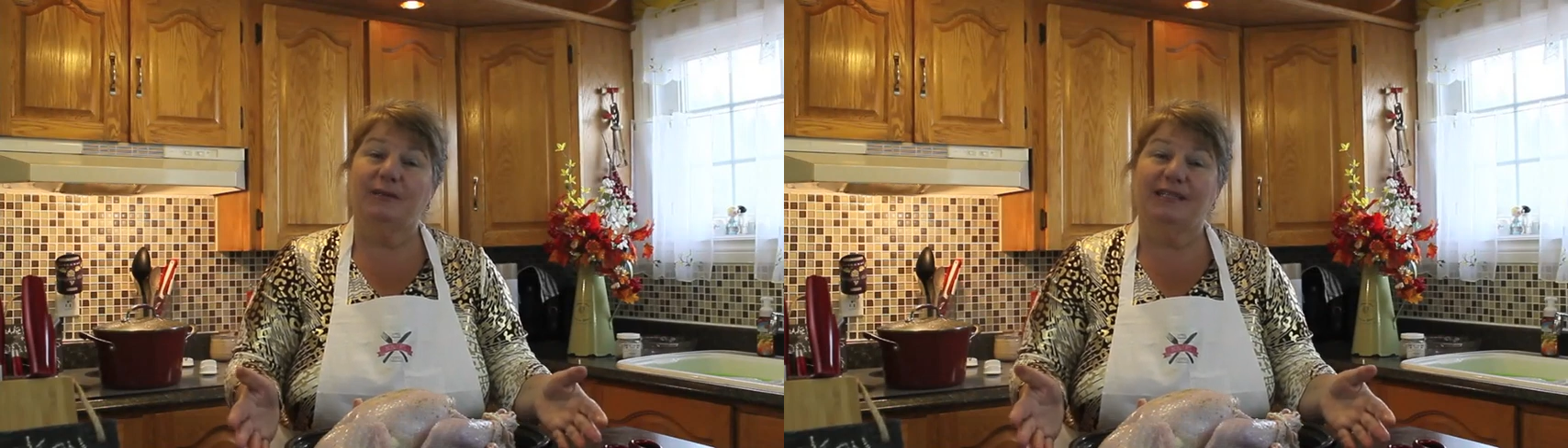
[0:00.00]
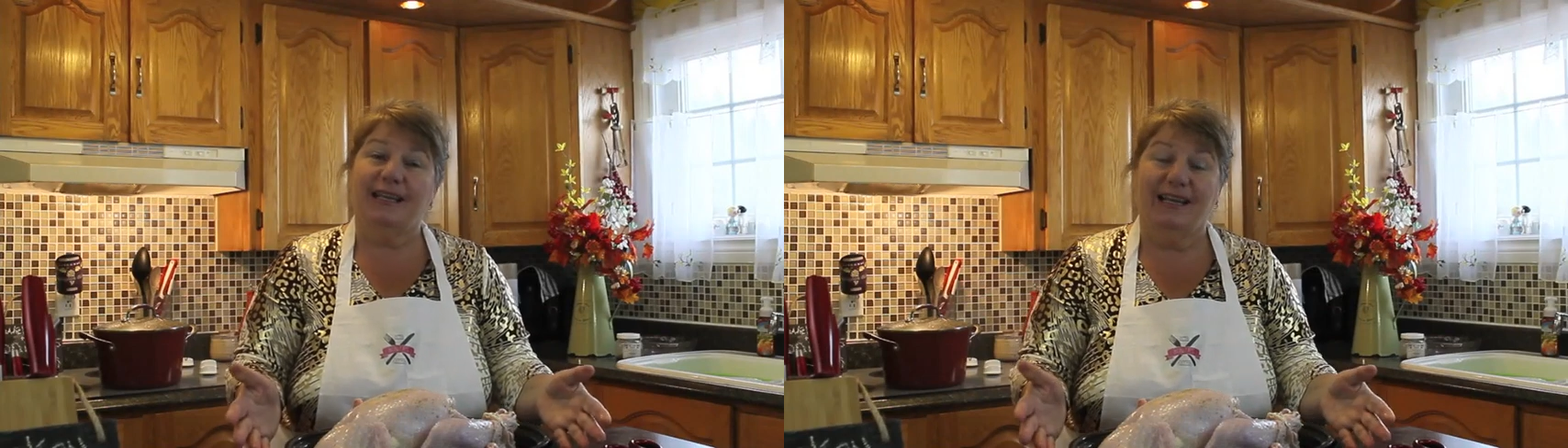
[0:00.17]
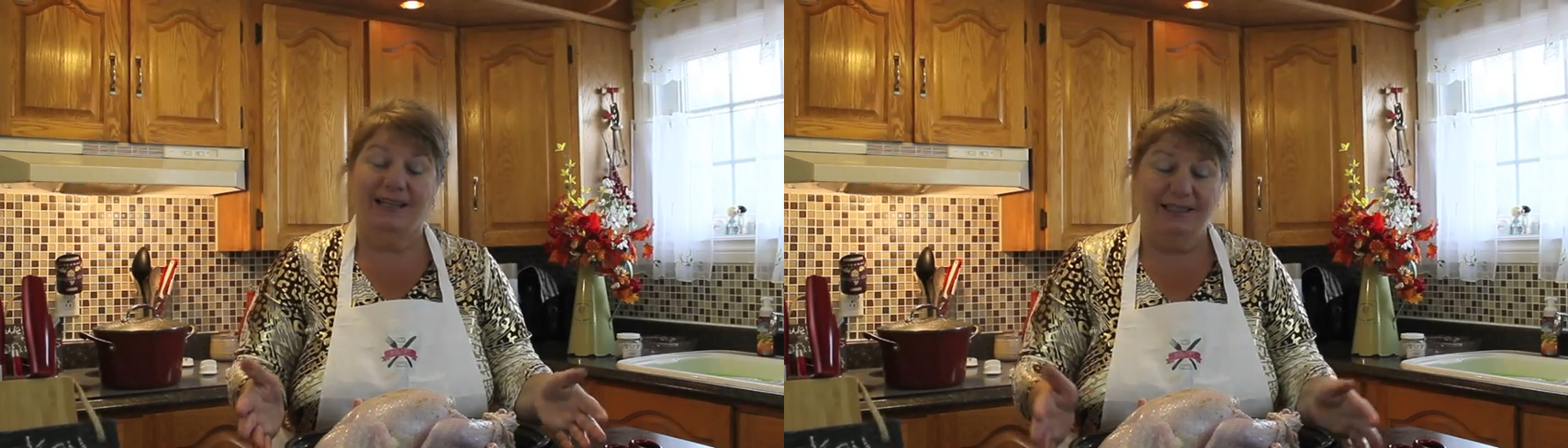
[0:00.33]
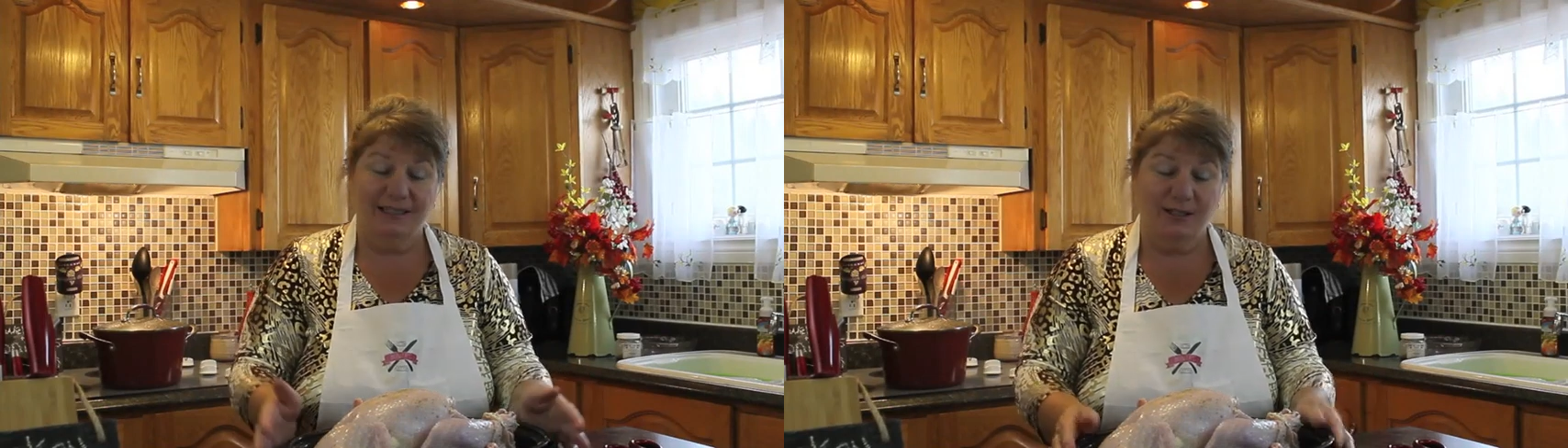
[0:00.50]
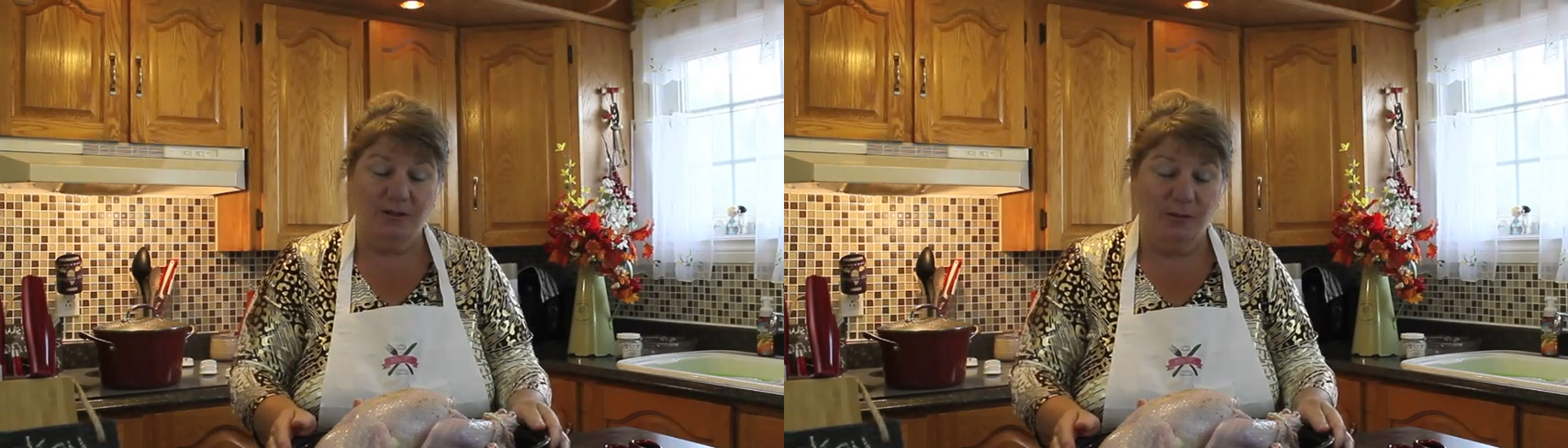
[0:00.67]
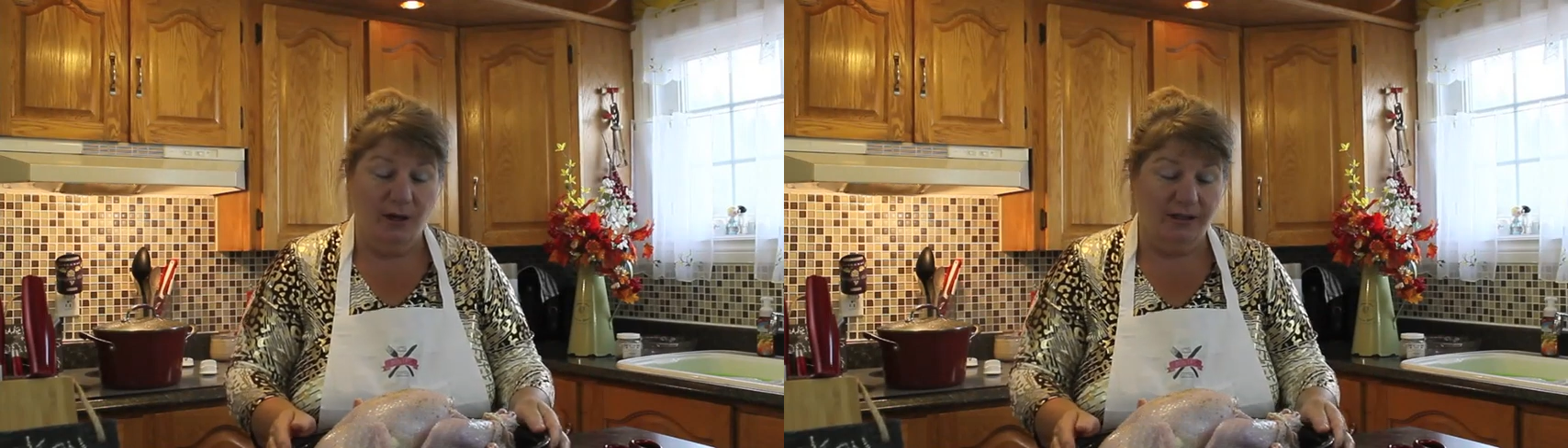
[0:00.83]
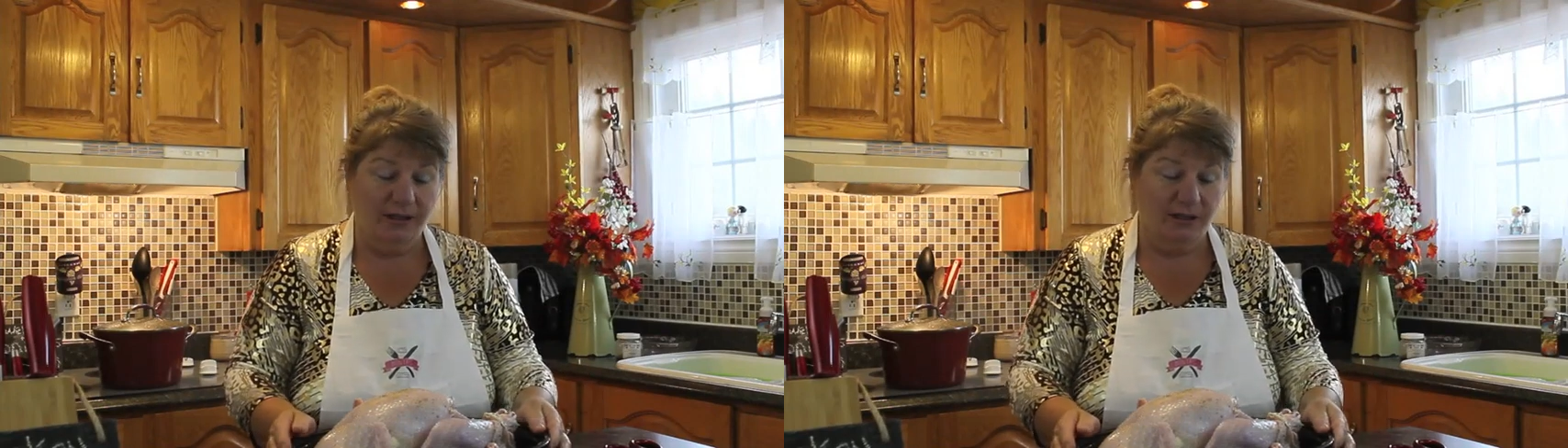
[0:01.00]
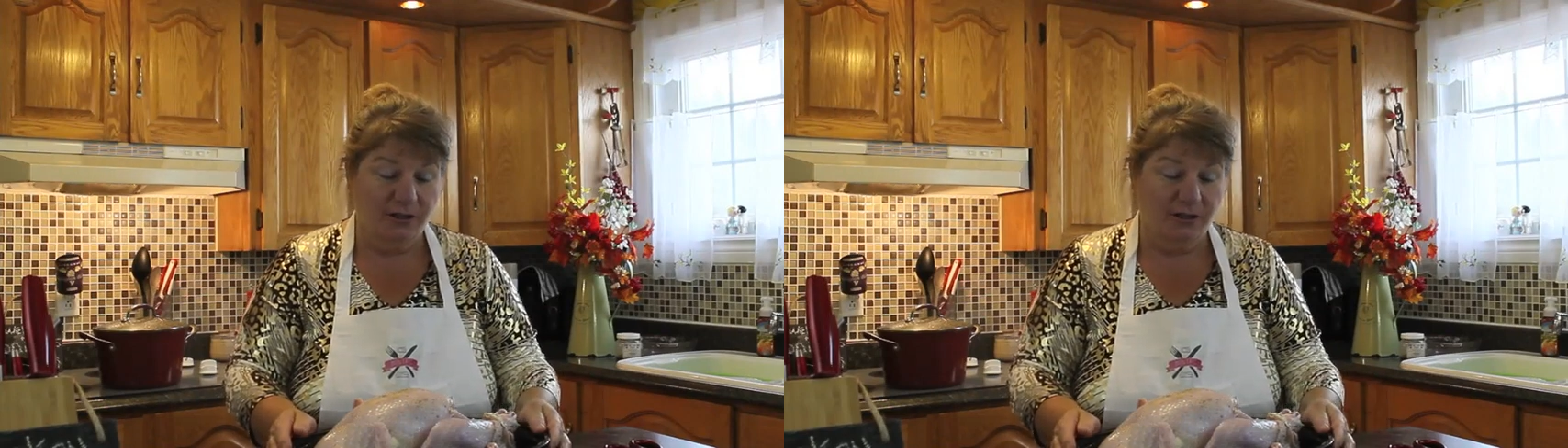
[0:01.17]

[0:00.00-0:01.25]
I was saying, this is what